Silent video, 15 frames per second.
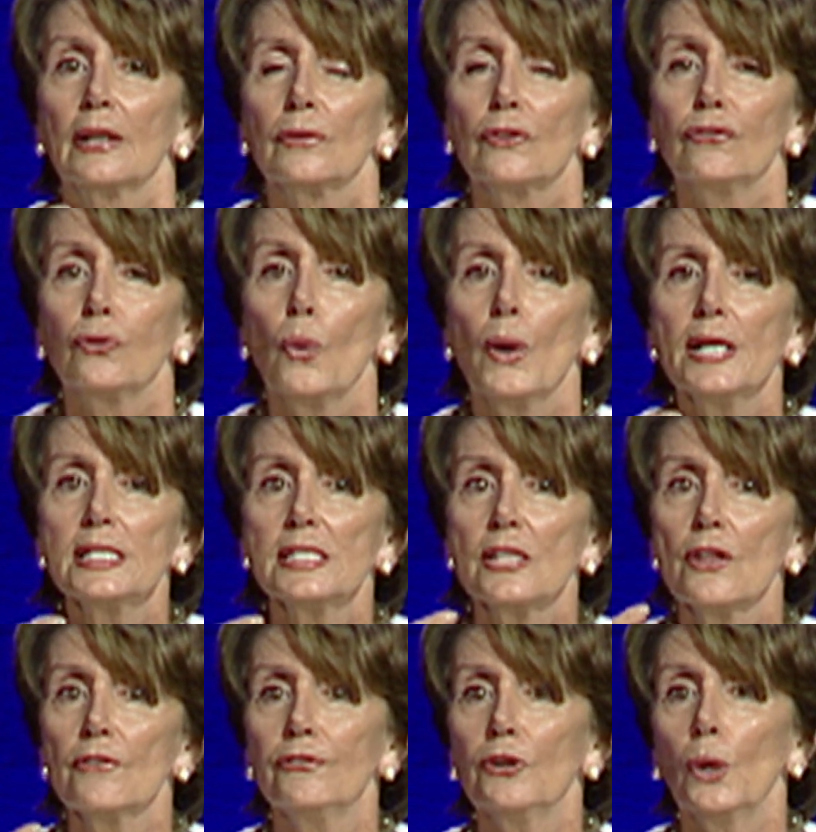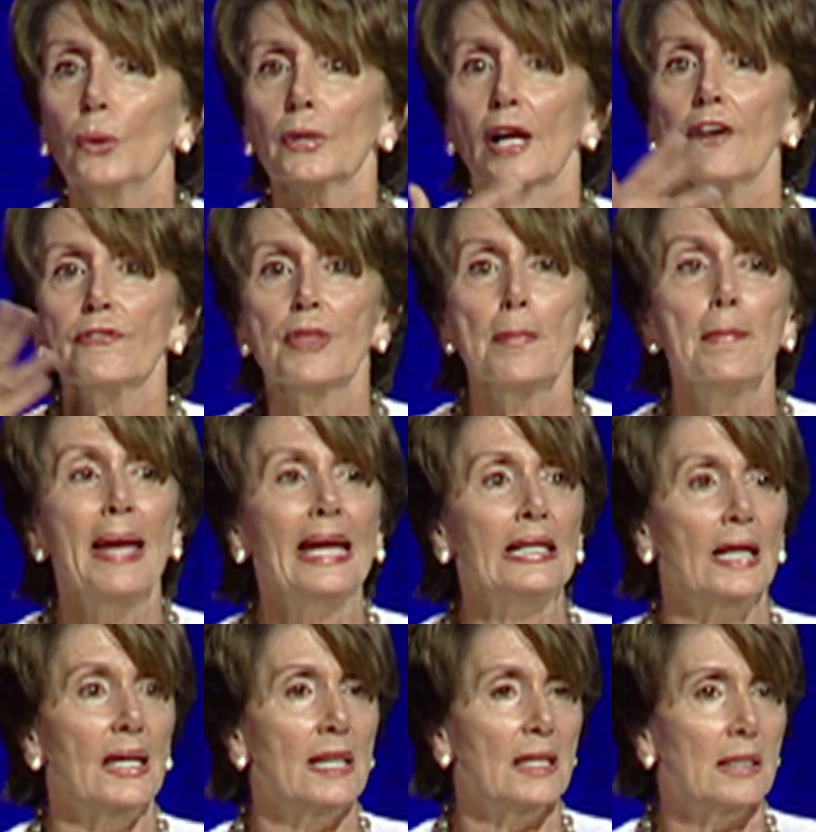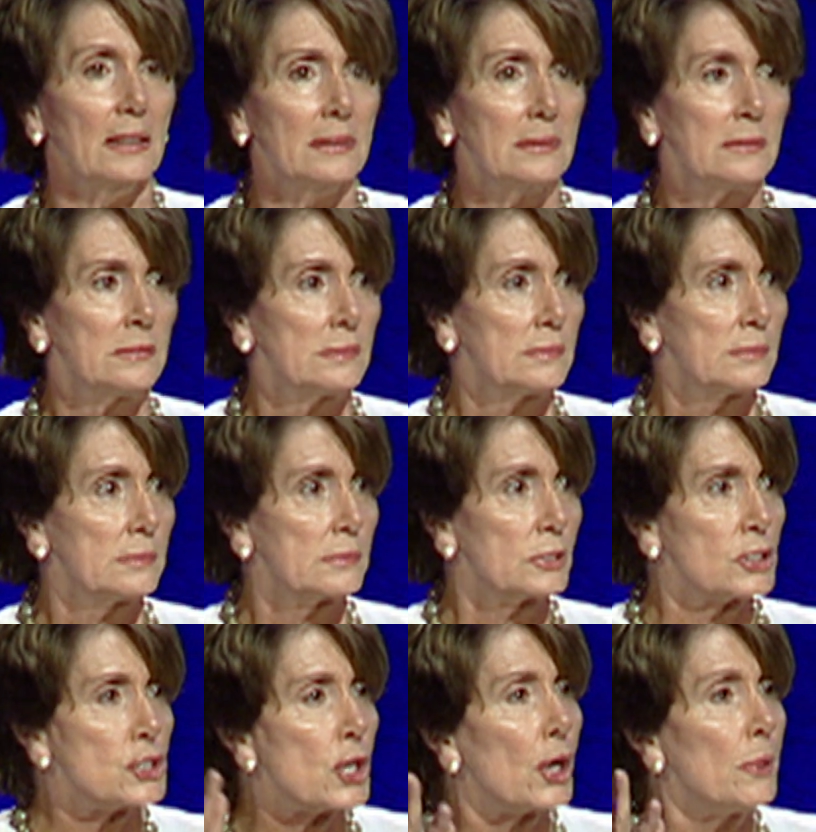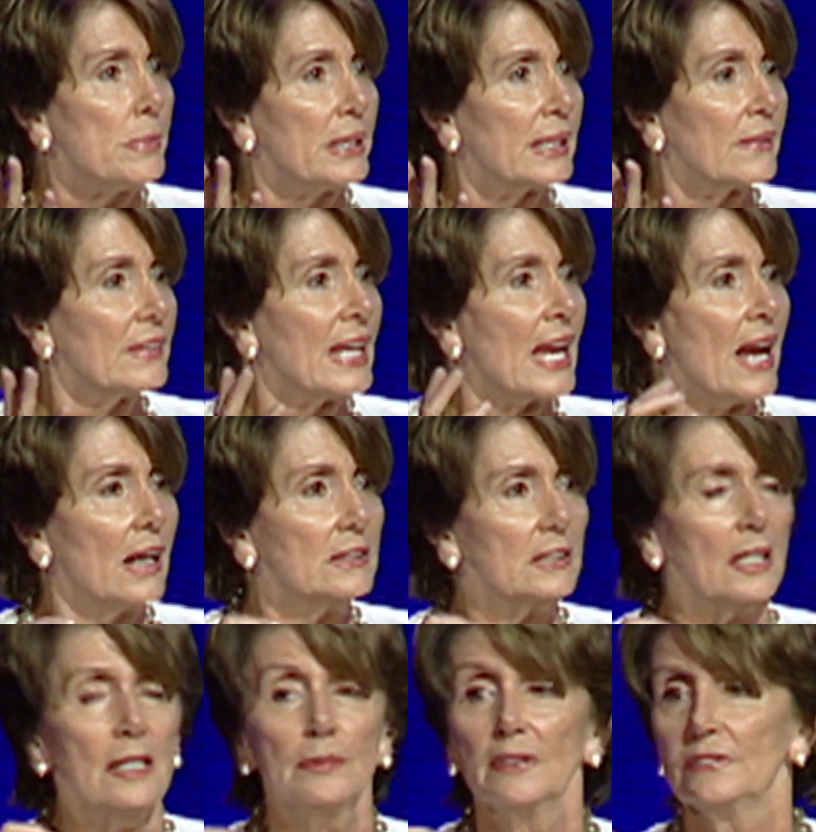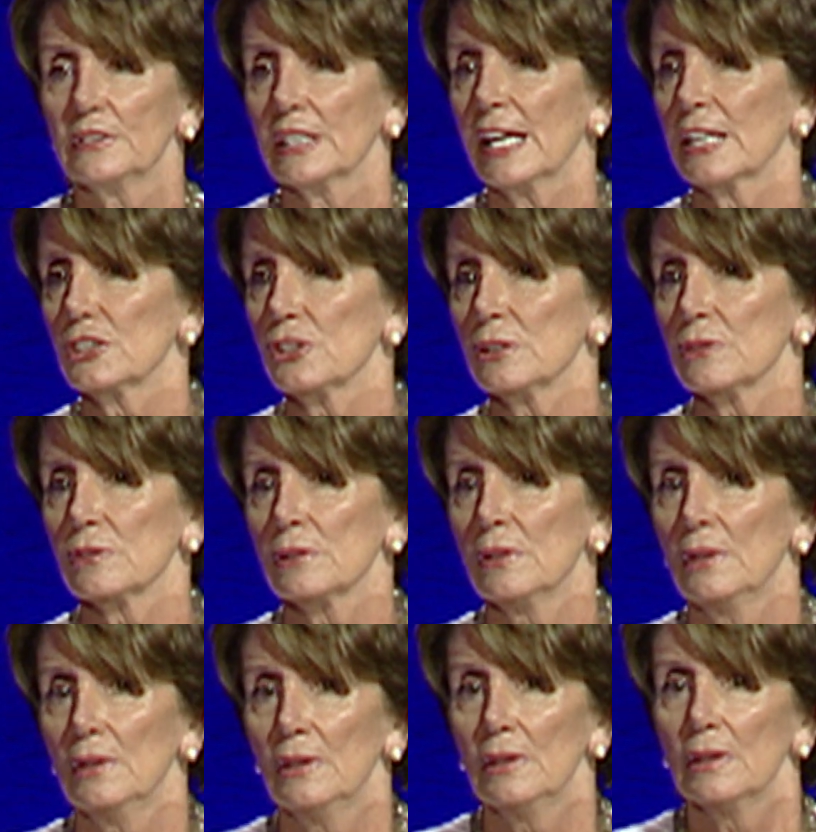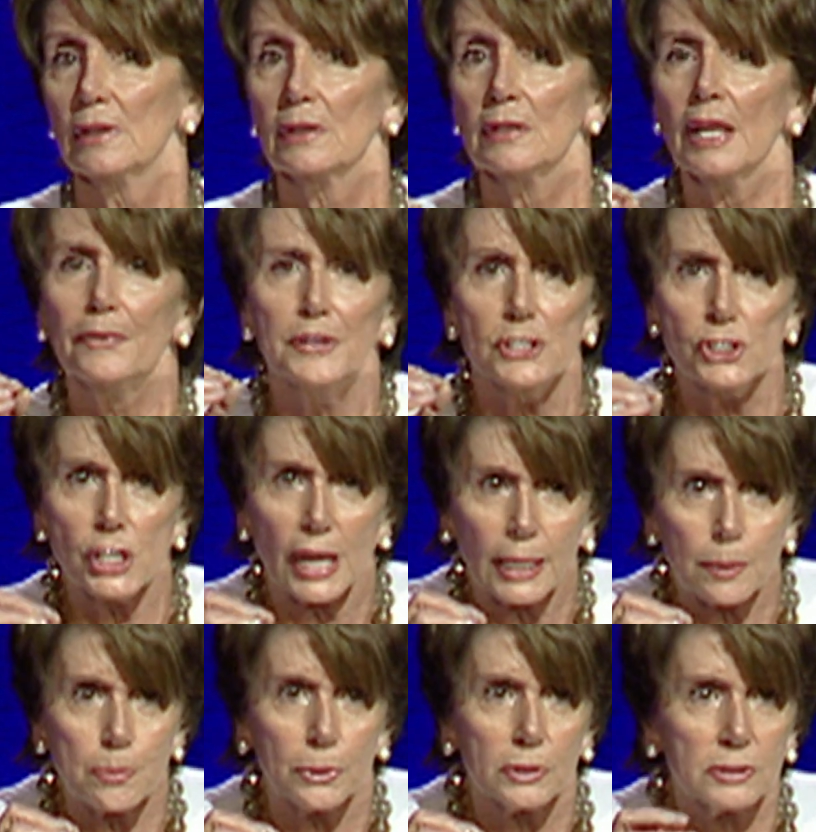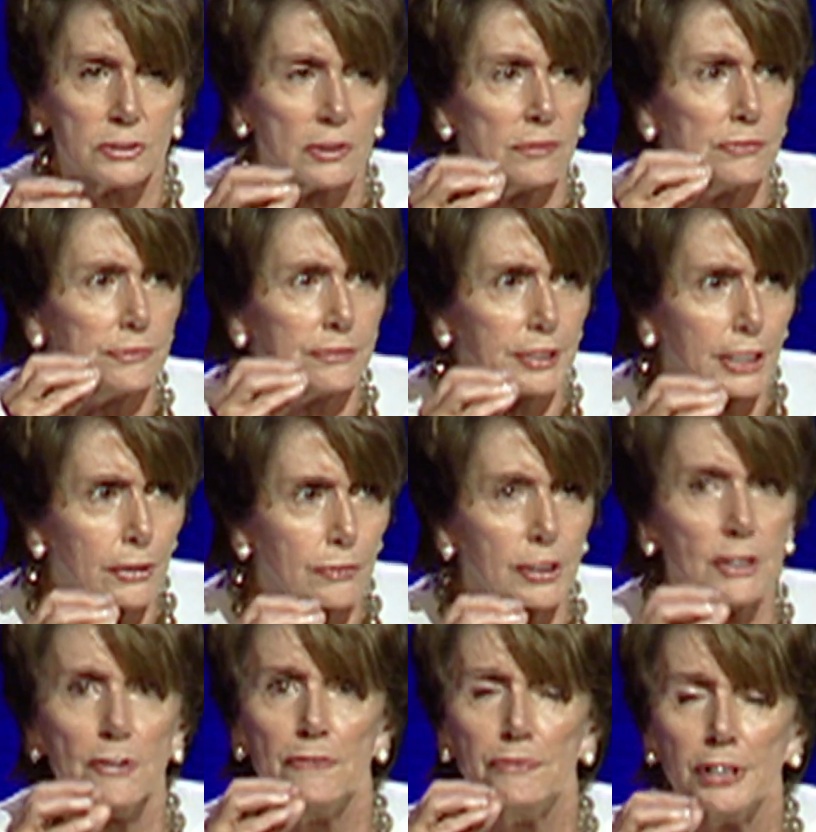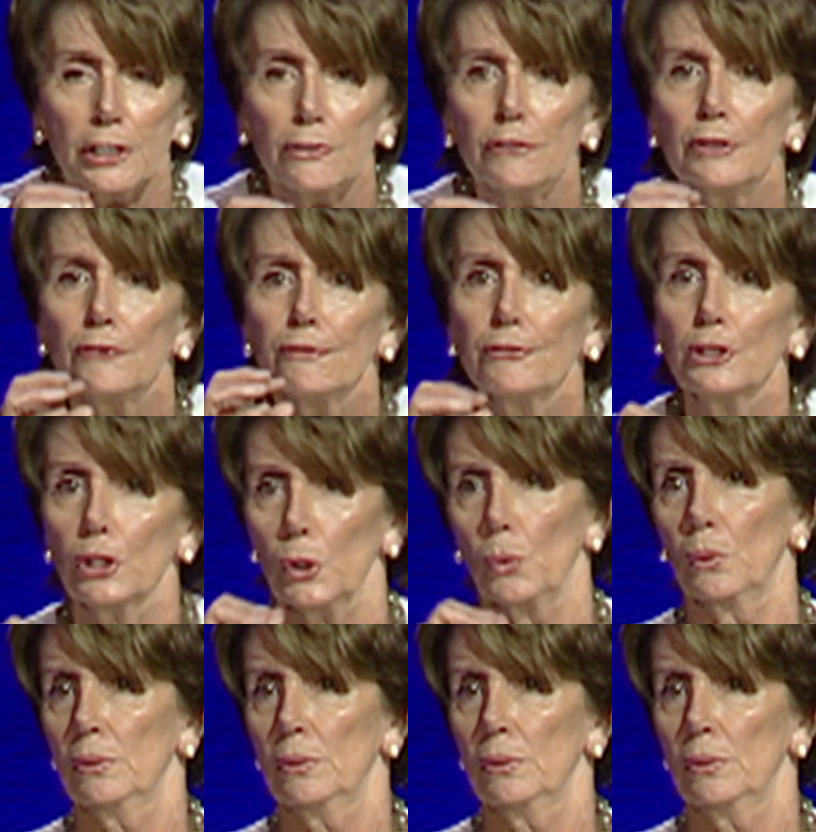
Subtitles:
The voice and the vote of the many determining the outcome of elections, not the checkbooks of very, very few.